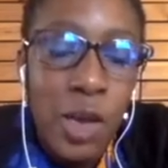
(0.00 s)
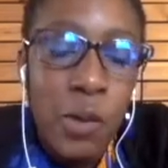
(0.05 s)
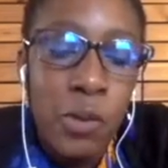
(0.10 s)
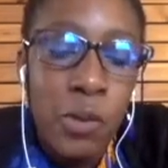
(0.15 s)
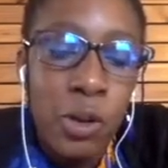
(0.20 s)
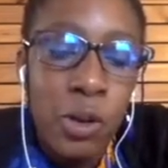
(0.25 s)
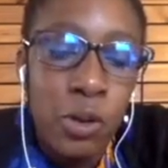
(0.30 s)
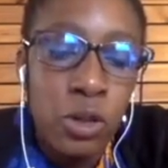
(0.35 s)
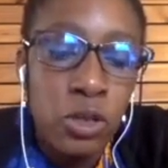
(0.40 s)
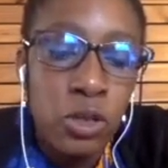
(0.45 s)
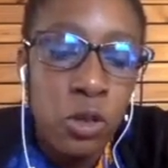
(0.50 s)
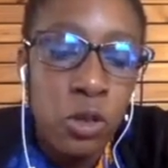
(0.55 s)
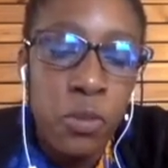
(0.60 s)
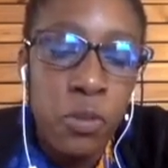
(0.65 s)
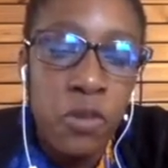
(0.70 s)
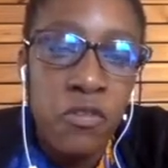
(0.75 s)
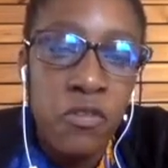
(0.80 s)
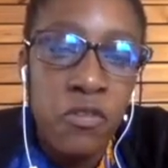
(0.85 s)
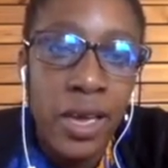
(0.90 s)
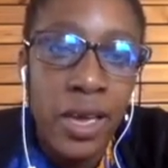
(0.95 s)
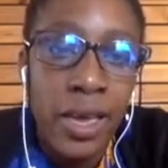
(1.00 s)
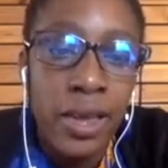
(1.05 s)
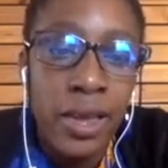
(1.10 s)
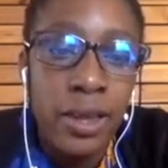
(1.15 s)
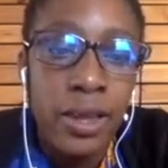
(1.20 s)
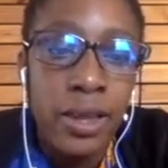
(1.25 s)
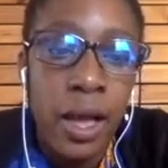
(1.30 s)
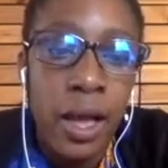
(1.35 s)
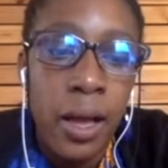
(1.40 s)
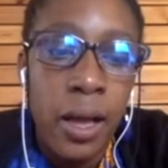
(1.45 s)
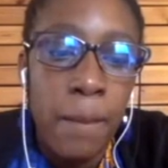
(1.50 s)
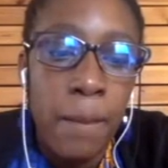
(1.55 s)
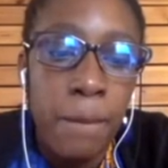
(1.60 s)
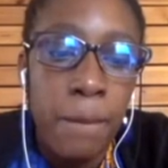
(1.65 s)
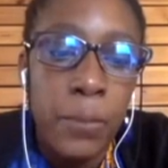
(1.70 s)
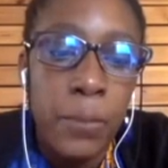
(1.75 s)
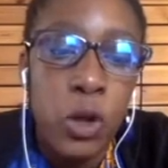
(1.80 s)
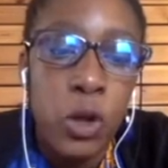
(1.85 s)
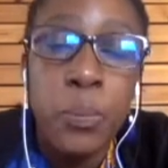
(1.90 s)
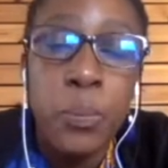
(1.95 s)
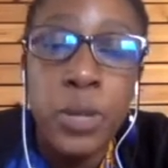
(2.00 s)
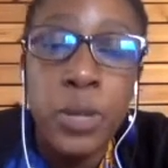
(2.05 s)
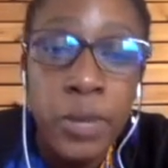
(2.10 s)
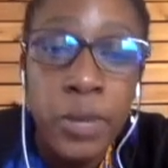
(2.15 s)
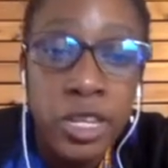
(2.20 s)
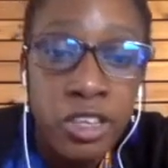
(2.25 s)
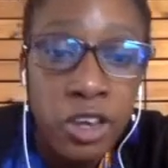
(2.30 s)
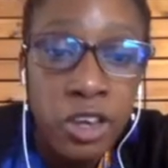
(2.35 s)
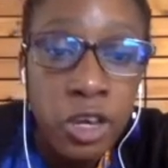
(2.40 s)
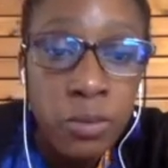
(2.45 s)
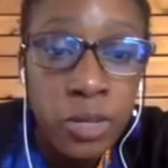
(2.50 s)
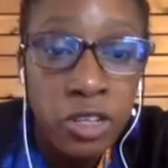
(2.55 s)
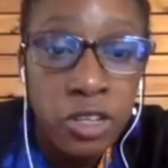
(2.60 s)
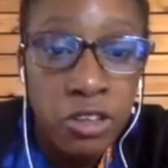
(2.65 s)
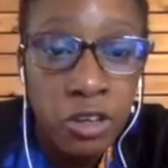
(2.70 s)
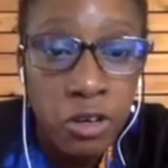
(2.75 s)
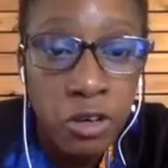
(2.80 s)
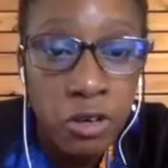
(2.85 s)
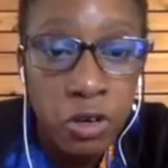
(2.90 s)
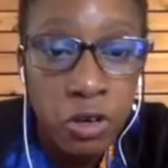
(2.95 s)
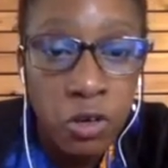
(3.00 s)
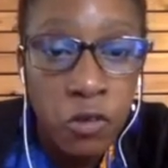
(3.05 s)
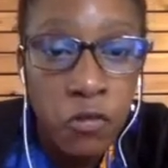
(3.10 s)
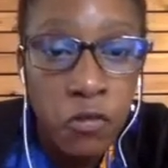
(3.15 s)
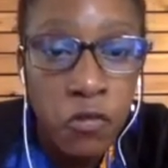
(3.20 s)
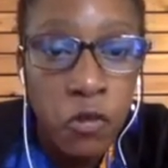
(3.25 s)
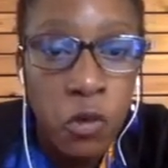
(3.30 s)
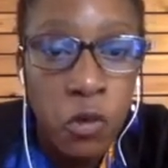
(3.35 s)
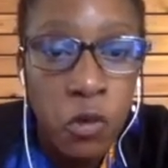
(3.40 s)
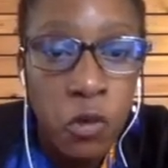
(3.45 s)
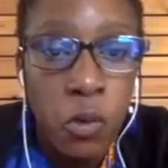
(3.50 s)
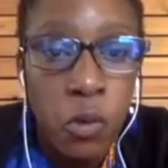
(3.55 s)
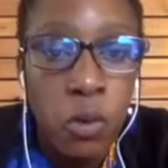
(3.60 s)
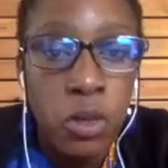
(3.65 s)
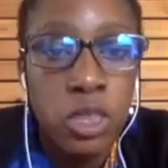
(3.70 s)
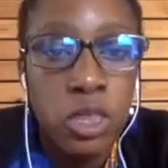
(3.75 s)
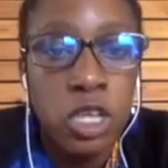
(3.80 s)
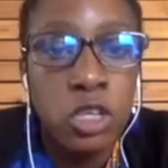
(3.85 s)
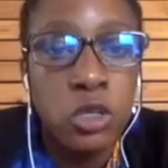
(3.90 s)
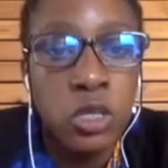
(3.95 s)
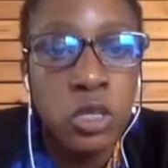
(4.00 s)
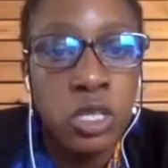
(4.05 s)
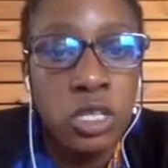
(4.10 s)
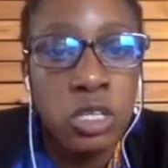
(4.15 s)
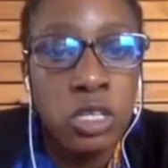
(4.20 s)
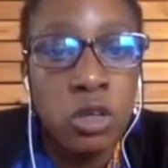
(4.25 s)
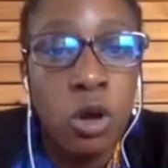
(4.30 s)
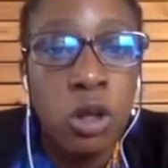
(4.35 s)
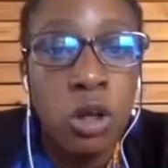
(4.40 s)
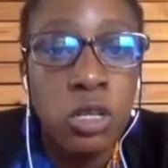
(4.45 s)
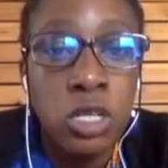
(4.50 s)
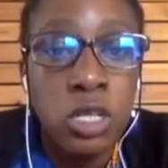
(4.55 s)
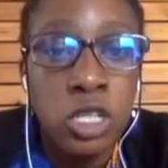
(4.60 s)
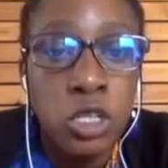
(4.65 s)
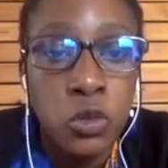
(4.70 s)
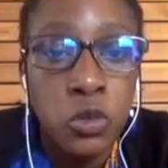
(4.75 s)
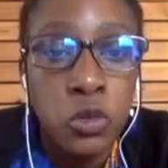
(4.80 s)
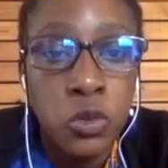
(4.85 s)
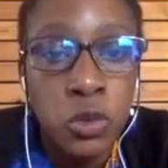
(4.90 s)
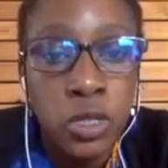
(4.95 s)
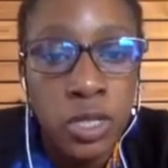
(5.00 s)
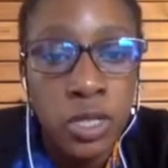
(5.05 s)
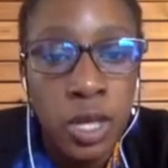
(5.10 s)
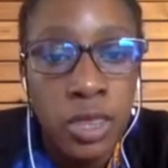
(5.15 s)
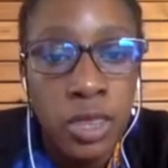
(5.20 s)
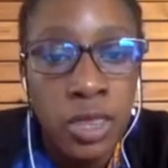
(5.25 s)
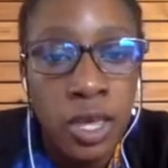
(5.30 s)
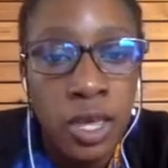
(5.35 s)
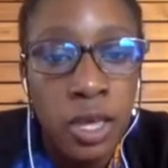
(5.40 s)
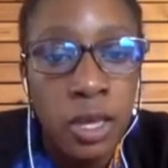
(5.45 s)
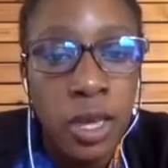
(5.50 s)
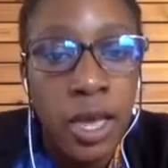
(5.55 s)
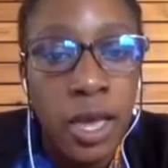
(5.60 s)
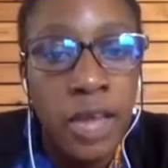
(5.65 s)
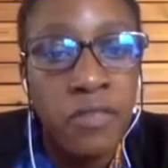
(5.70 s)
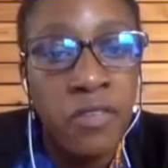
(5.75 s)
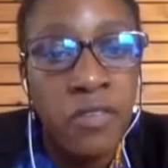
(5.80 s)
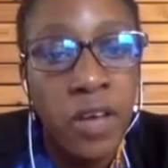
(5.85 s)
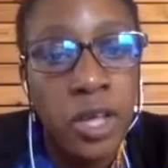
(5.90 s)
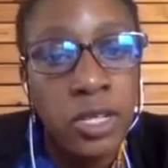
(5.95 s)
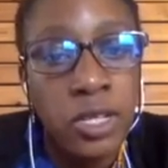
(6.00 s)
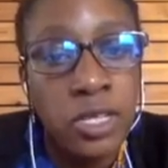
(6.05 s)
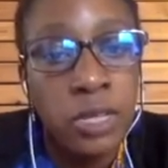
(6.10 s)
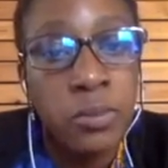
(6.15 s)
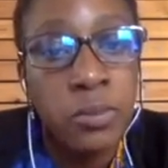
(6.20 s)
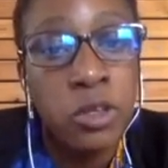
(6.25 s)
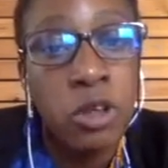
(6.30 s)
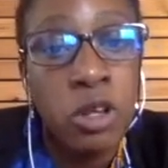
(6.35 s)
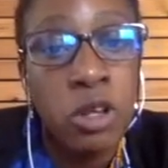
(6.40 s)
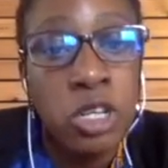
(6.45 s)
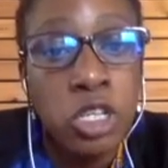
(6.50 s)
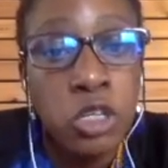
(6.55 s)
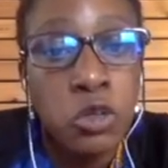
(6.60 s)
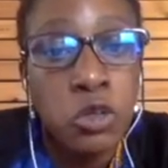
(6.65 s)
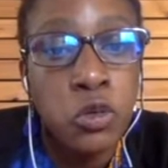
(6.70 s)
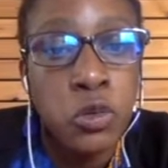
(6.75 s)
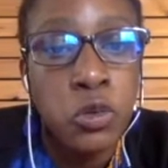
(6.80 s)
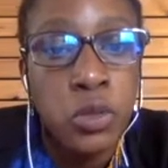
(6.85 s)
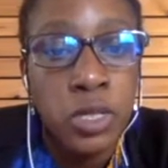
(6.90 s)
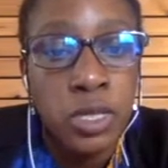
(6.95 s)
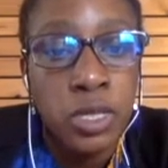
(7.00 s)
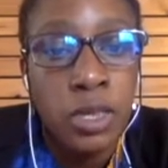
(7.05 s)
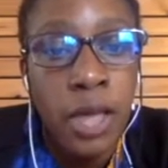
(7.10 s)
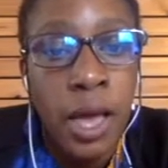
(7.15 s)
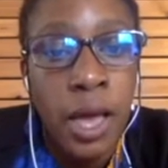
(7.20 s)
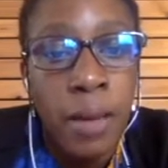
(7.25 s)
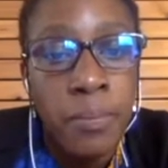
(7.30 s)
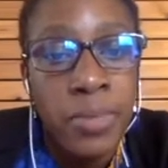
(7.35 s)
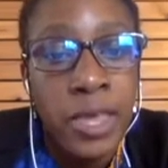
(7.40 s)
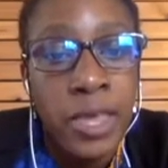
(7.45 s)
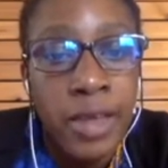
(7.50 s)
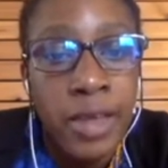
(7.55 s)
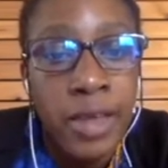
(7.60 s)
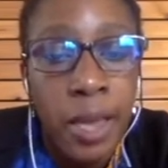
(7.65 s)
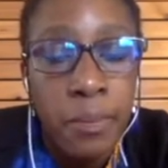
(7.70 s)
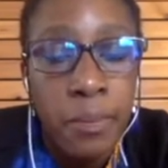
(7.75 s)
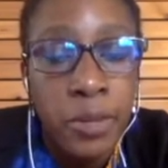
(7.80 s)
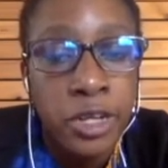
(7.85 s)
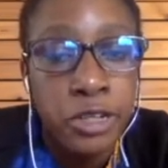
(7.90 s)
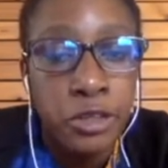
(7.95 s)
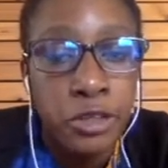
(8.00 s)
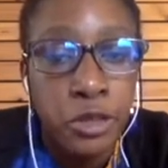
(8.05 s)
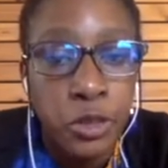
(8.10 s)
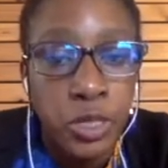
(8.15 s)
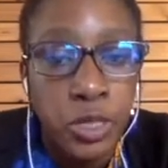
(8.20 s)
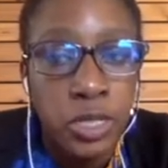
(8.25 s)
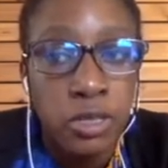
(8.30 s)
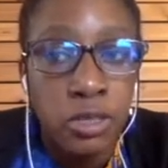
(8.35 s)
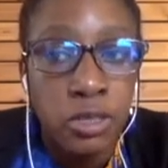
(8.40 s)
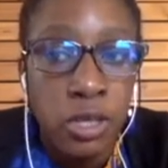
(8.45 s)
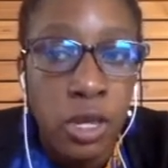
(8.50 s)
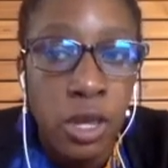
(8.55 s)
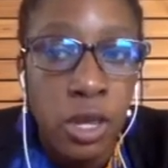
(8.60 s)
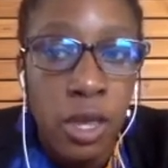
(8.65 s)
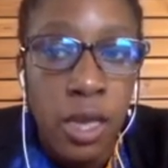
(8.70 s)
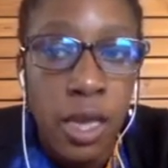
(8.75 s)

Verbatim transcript: We also provide complementary material for the UCT Honors course and the Advanced Immunology course that happen at UCT.